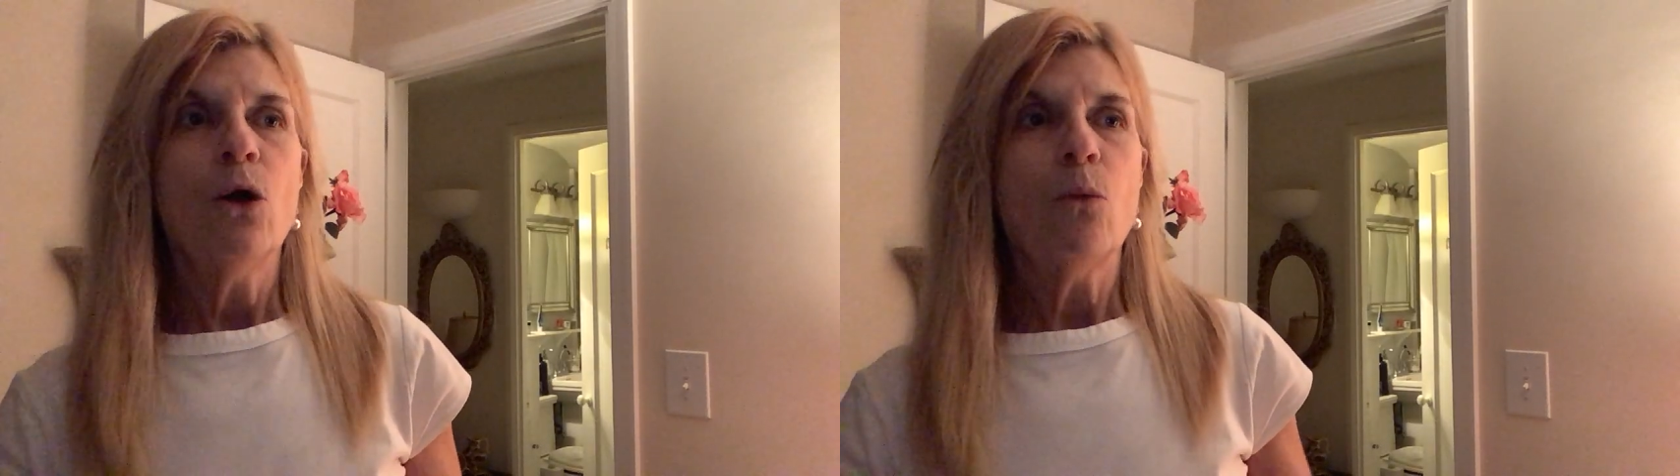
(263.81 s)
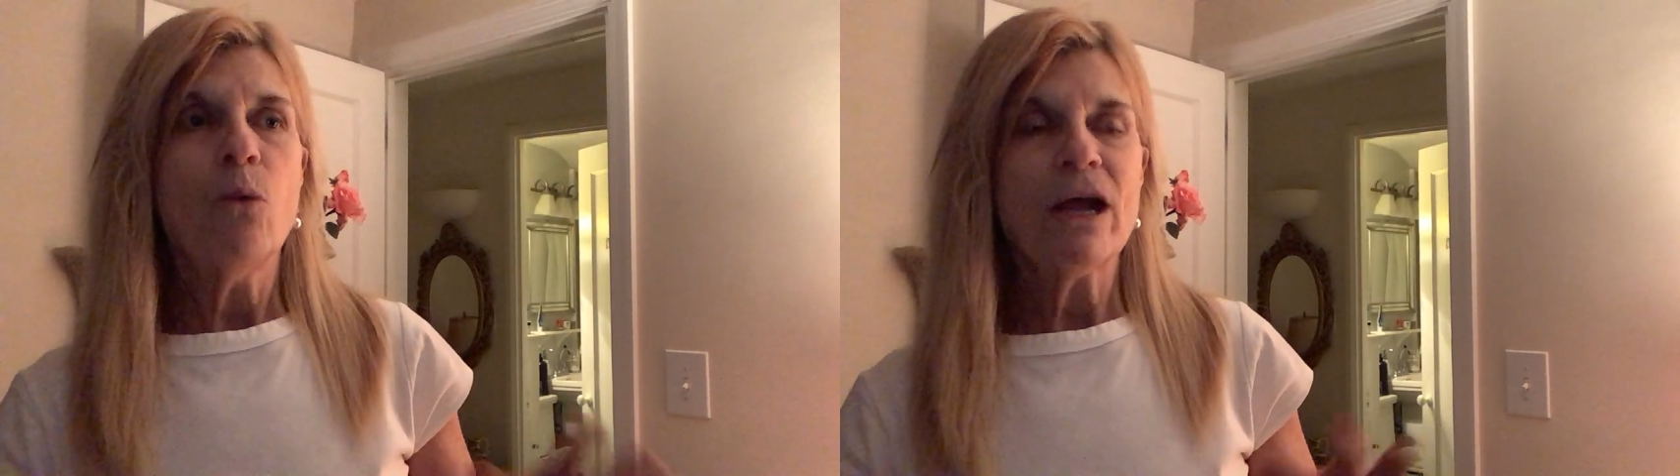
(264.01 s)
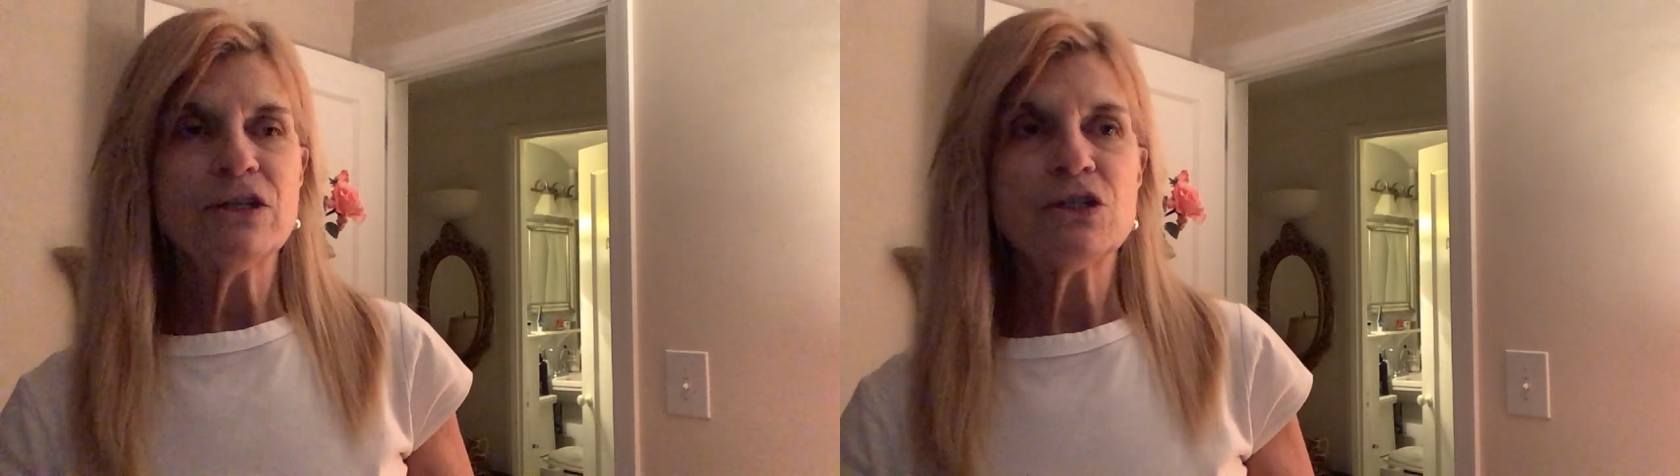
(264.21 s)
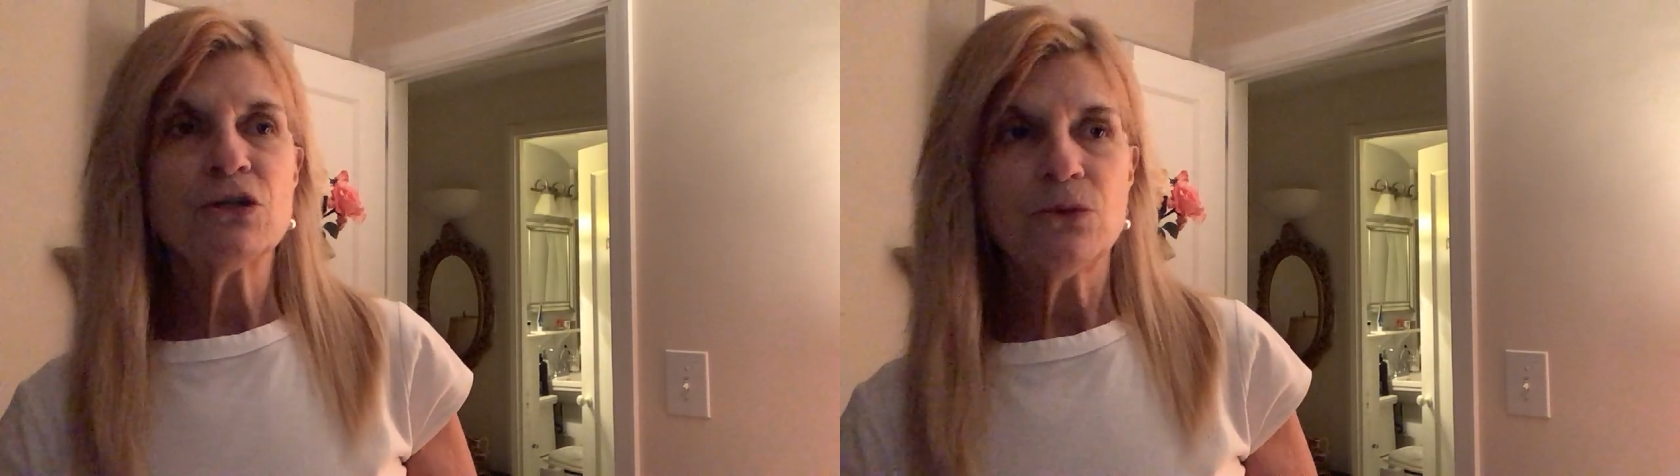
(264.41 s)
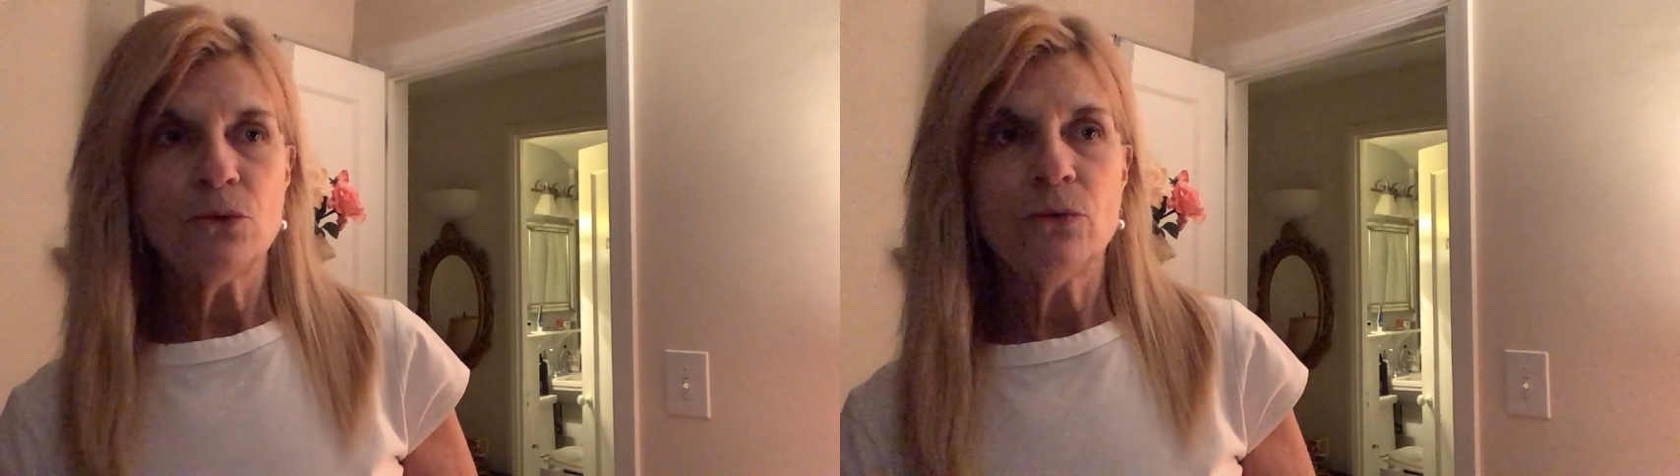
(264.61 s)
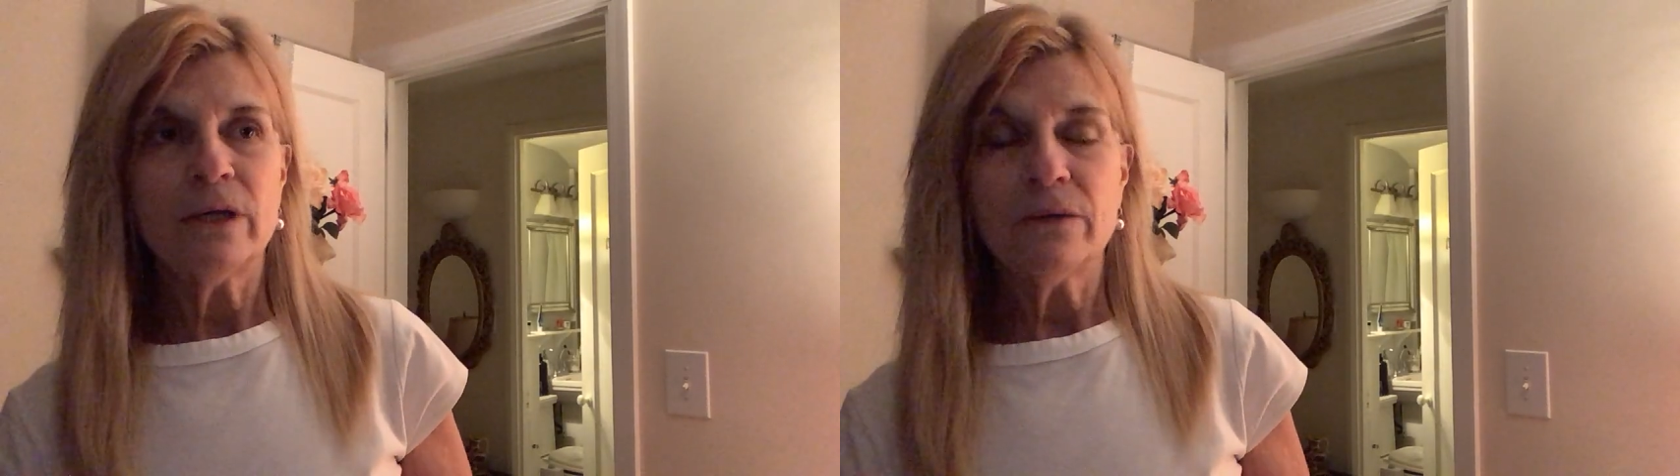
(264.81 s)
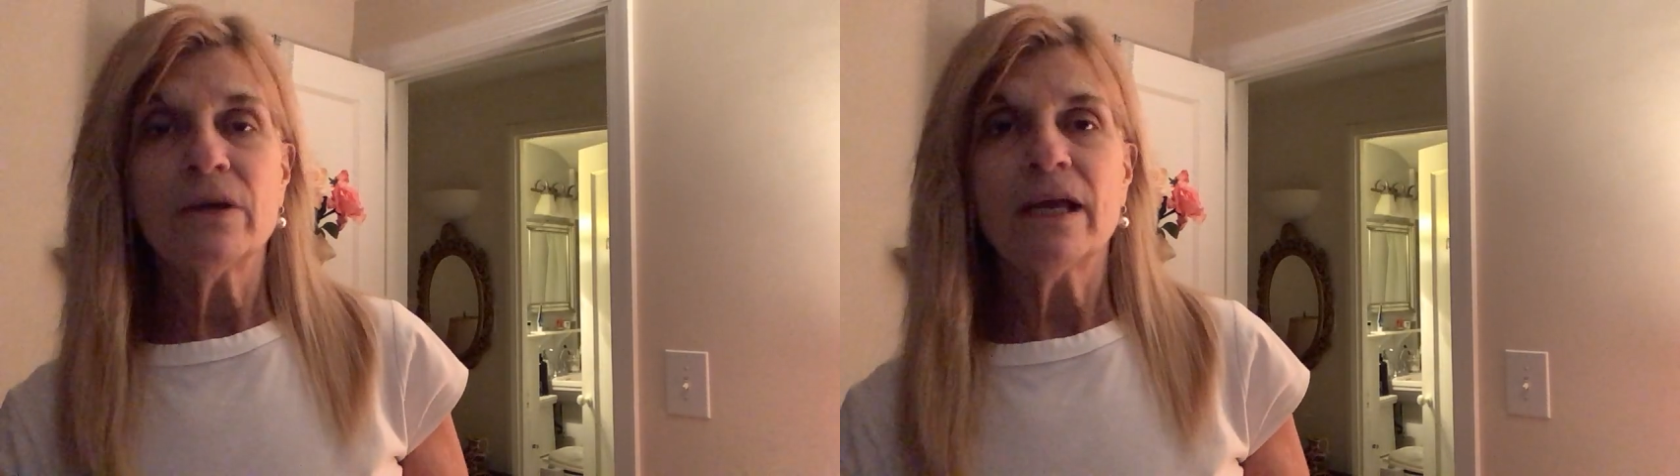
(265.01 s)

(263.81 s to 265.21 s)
went to it.